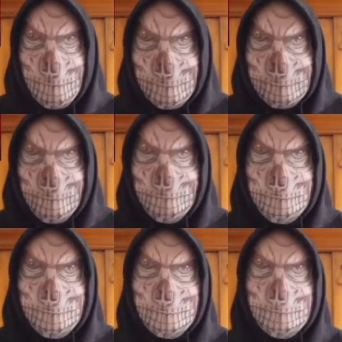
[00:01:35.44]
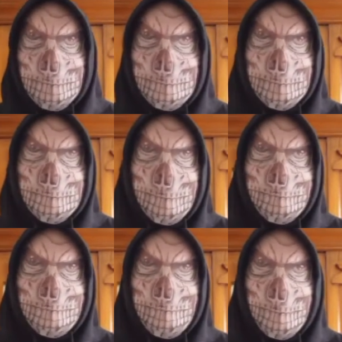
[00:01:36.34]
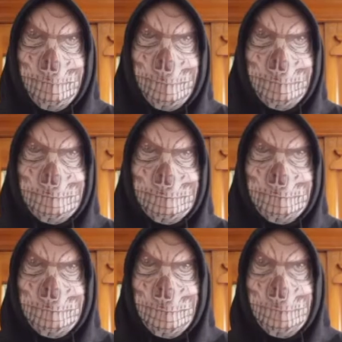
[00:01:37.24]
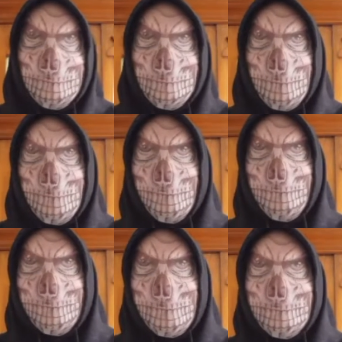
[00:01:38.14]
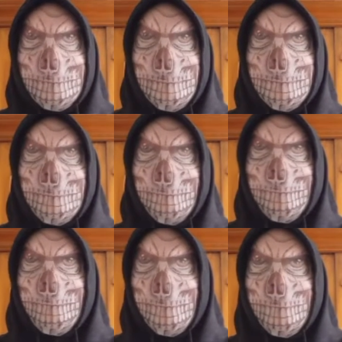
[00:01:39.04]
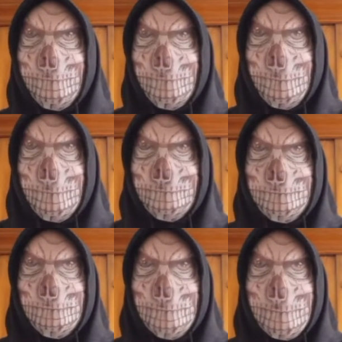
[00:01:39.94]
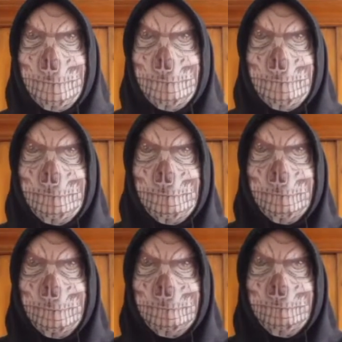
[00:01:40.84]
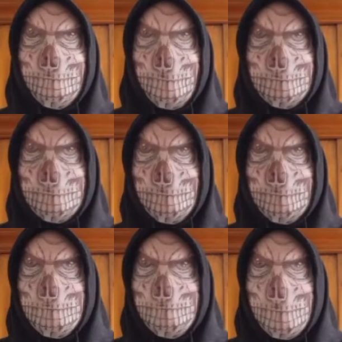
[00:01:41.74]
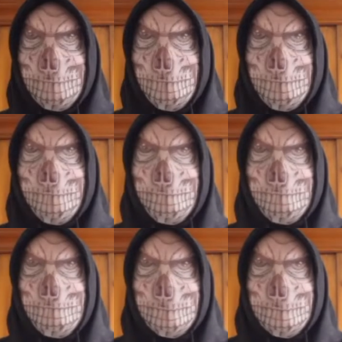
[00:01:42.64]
Okay, down to this month's main events. So, Friday the 5th of July, Random Rust will be back with